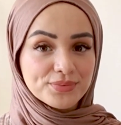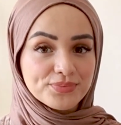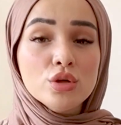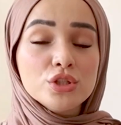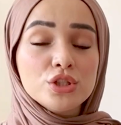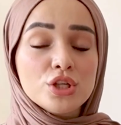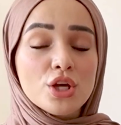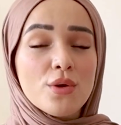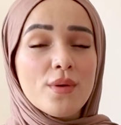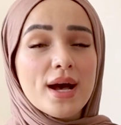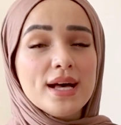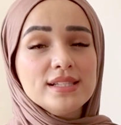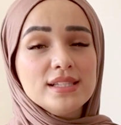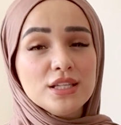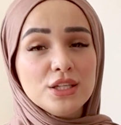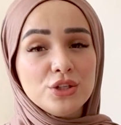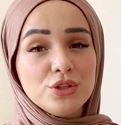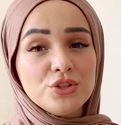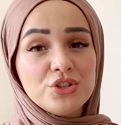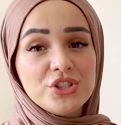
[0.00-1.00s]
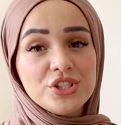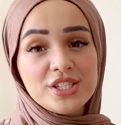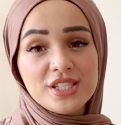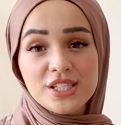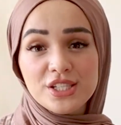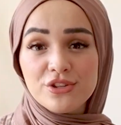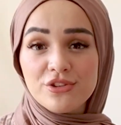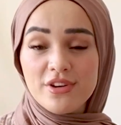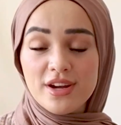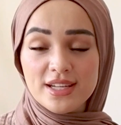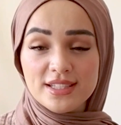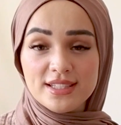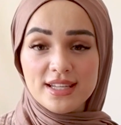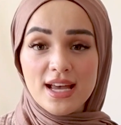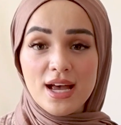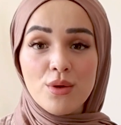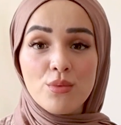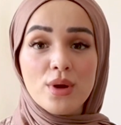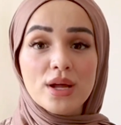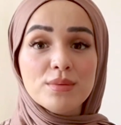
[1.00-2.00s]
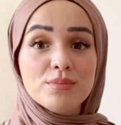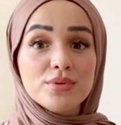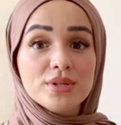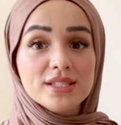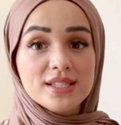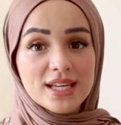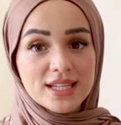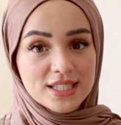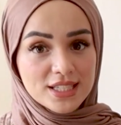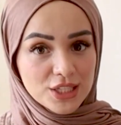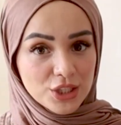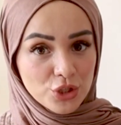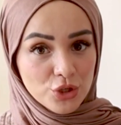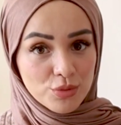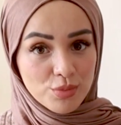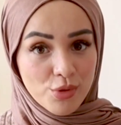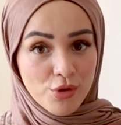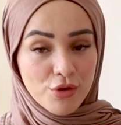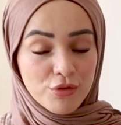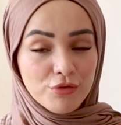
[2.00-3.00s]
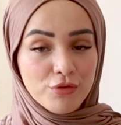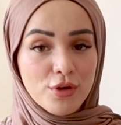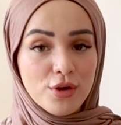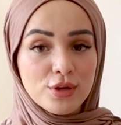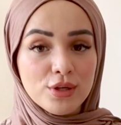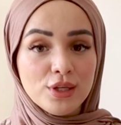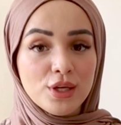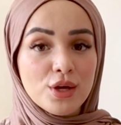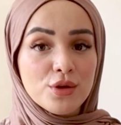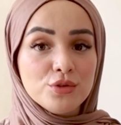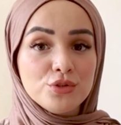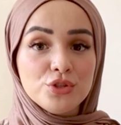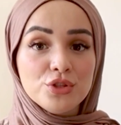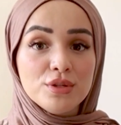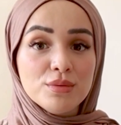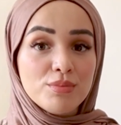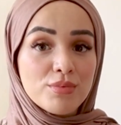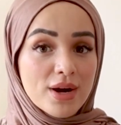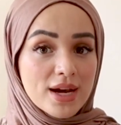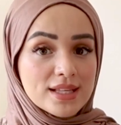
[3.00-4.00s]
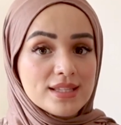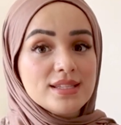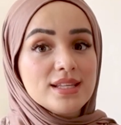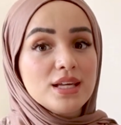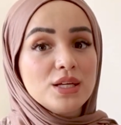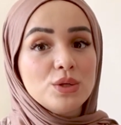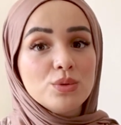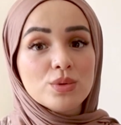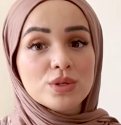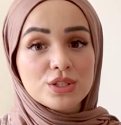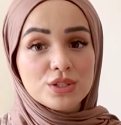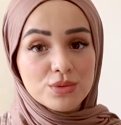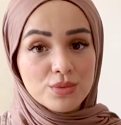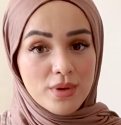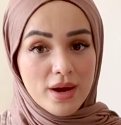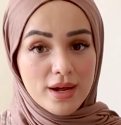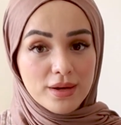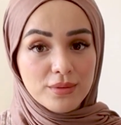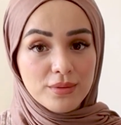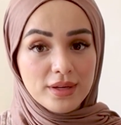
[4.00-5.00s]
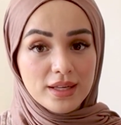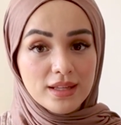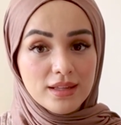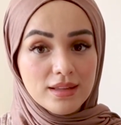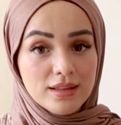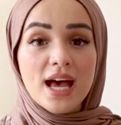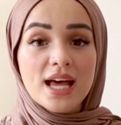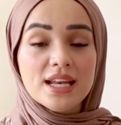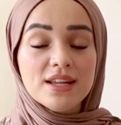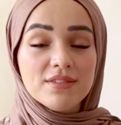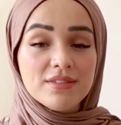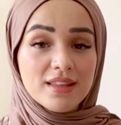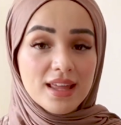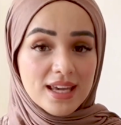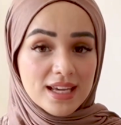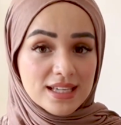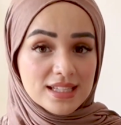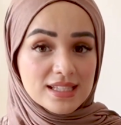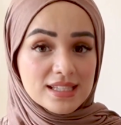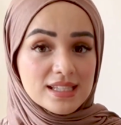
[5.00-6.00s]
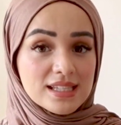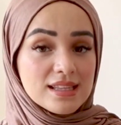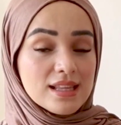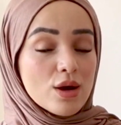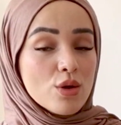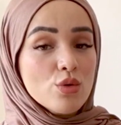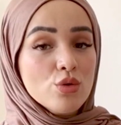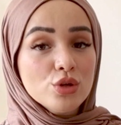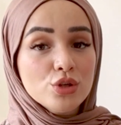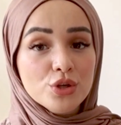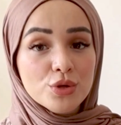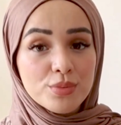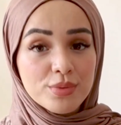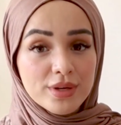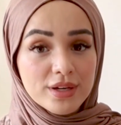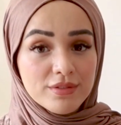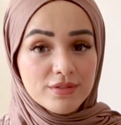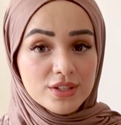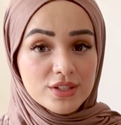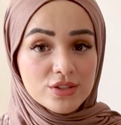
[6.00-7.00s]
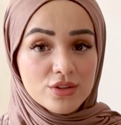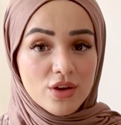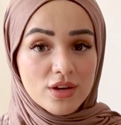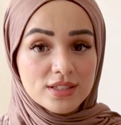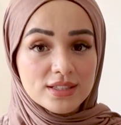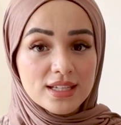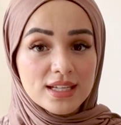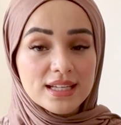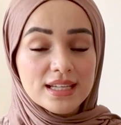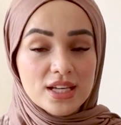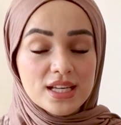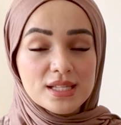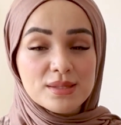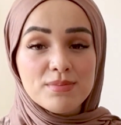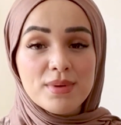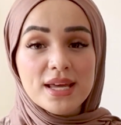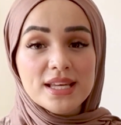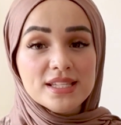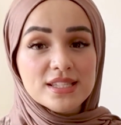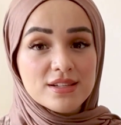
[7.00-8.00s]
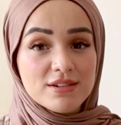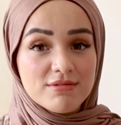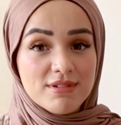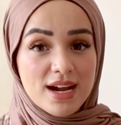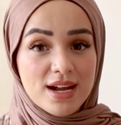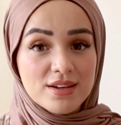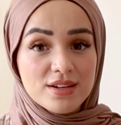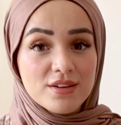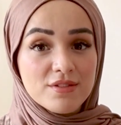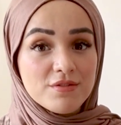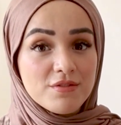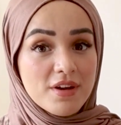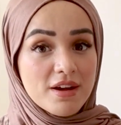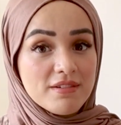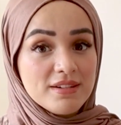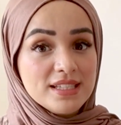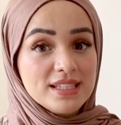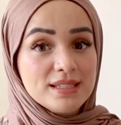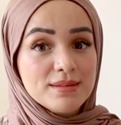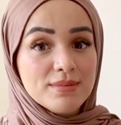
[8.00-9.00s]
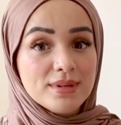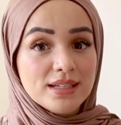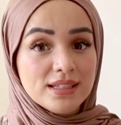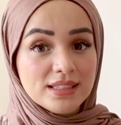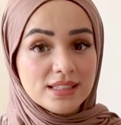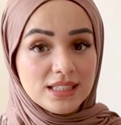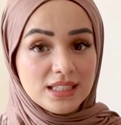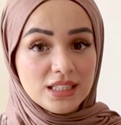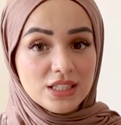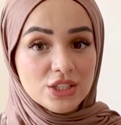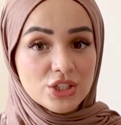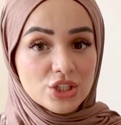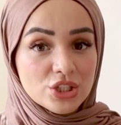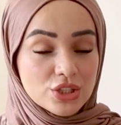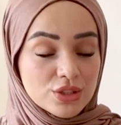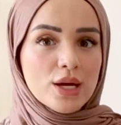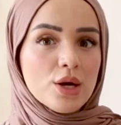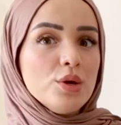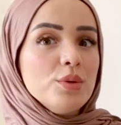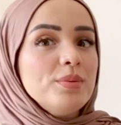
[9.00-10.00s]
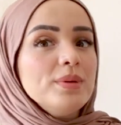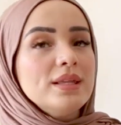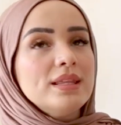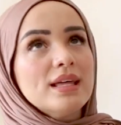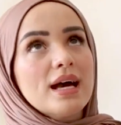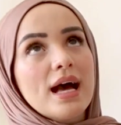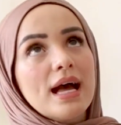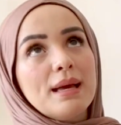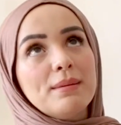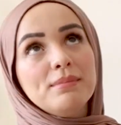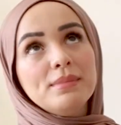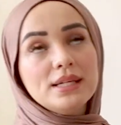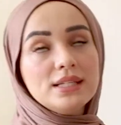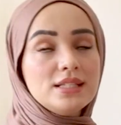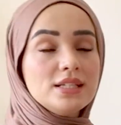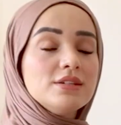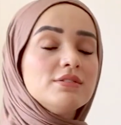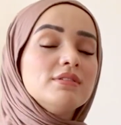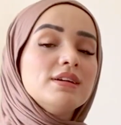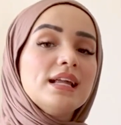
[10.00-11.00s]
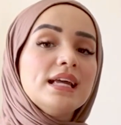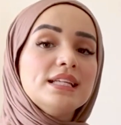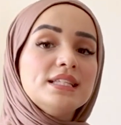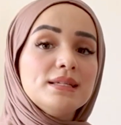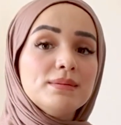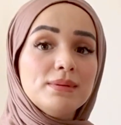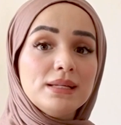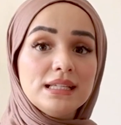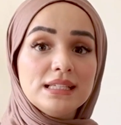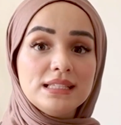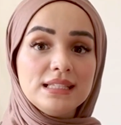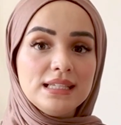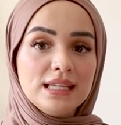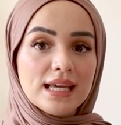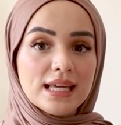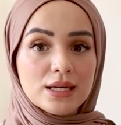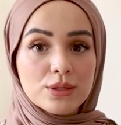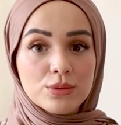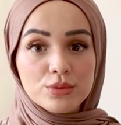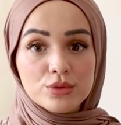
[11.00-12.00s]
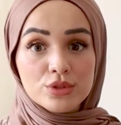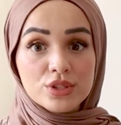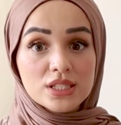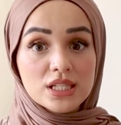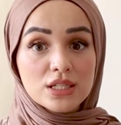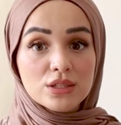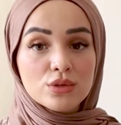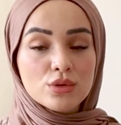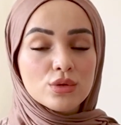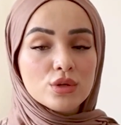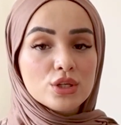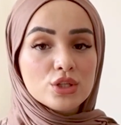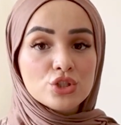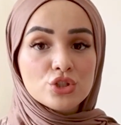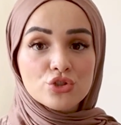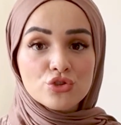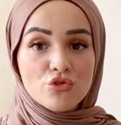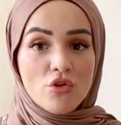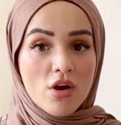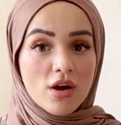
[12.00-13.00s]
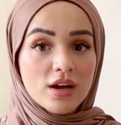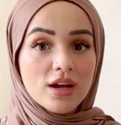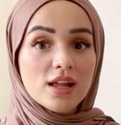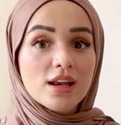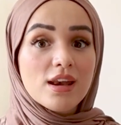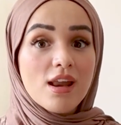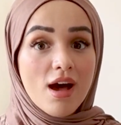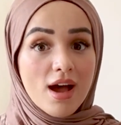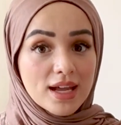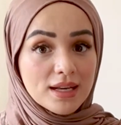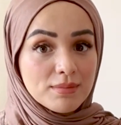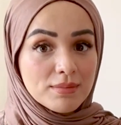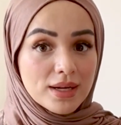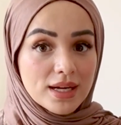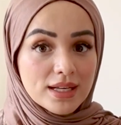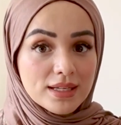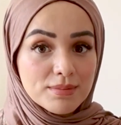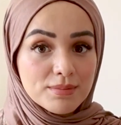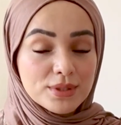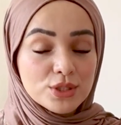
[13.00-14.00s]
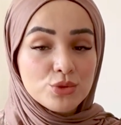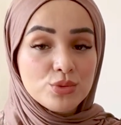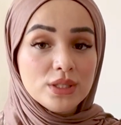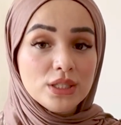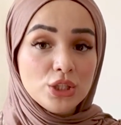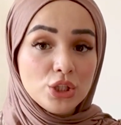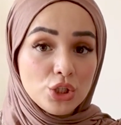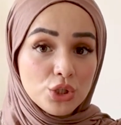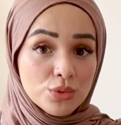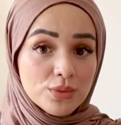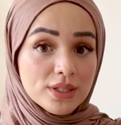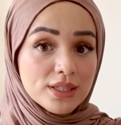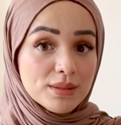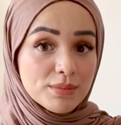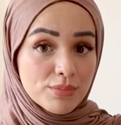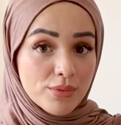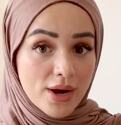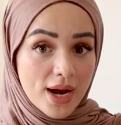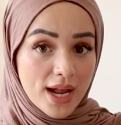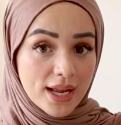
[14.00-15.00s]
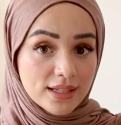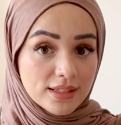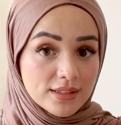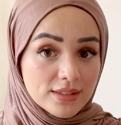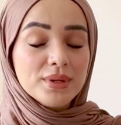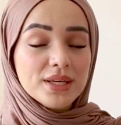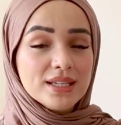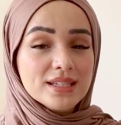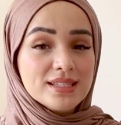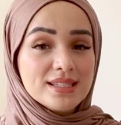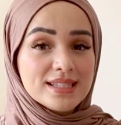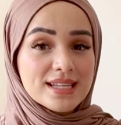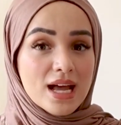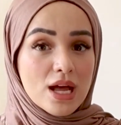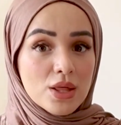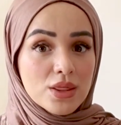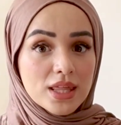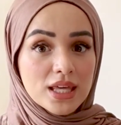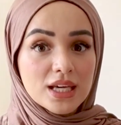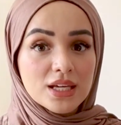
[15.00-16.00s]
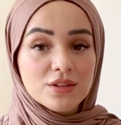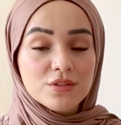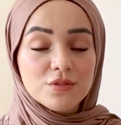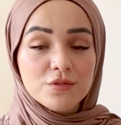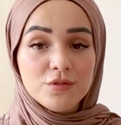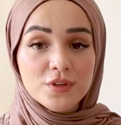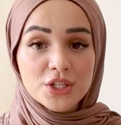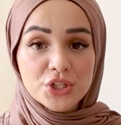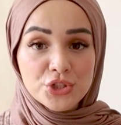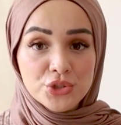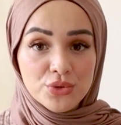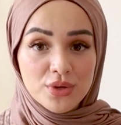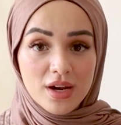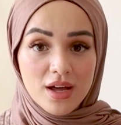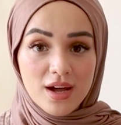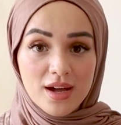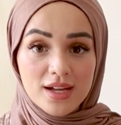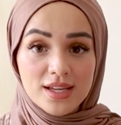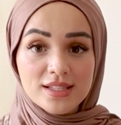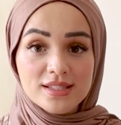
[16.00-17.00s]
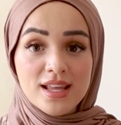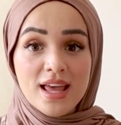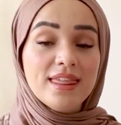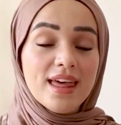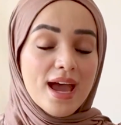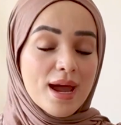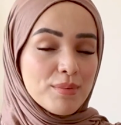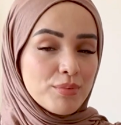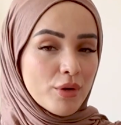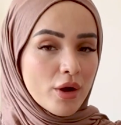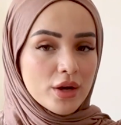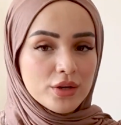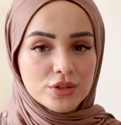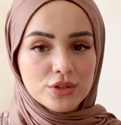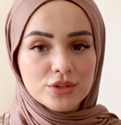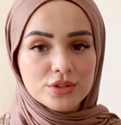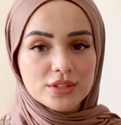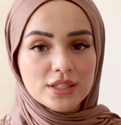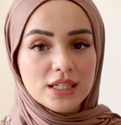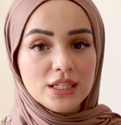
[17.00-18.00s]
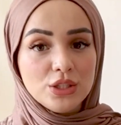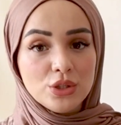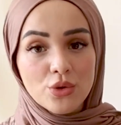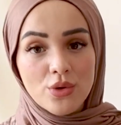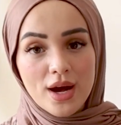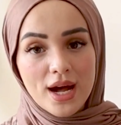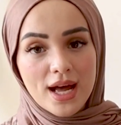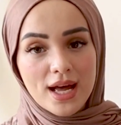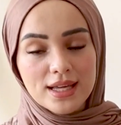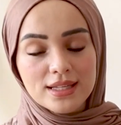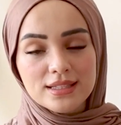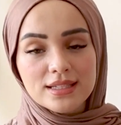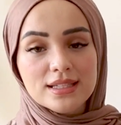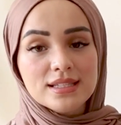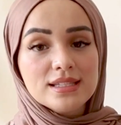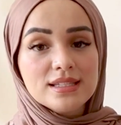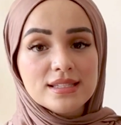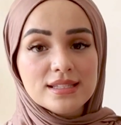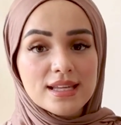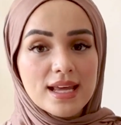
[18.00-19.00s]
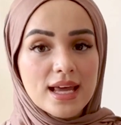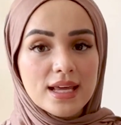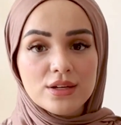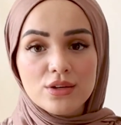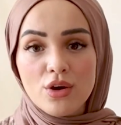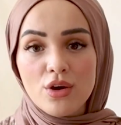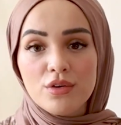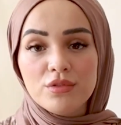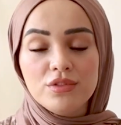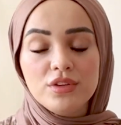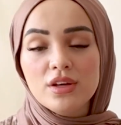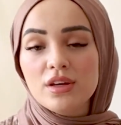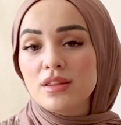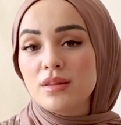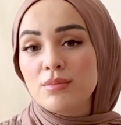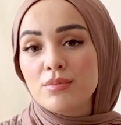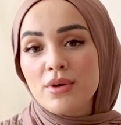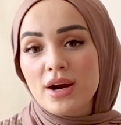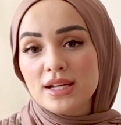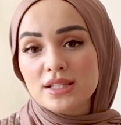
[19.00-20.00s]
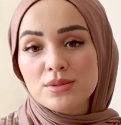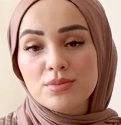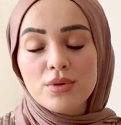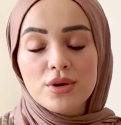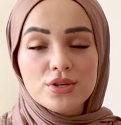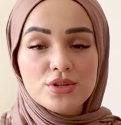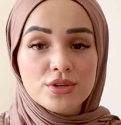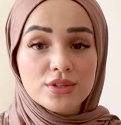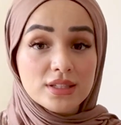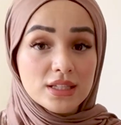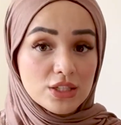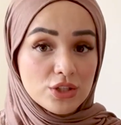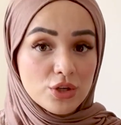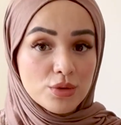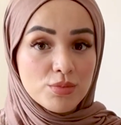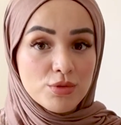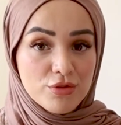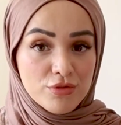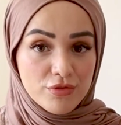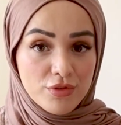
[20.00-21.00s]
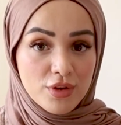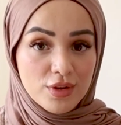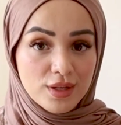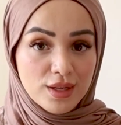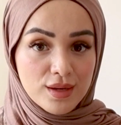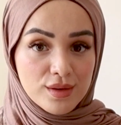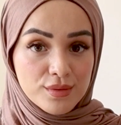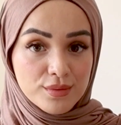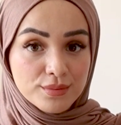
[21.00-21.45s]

Also, as a UGC creator, when presenting your portfolio to the brands that you want to work with, and if they can see that all your previous content is based around a very similar niche, there will be that immediate relatability and it will signal a strong alignment between you and the brand because now they can visualize their product in your hand instead of the other brand's product in your portfolio.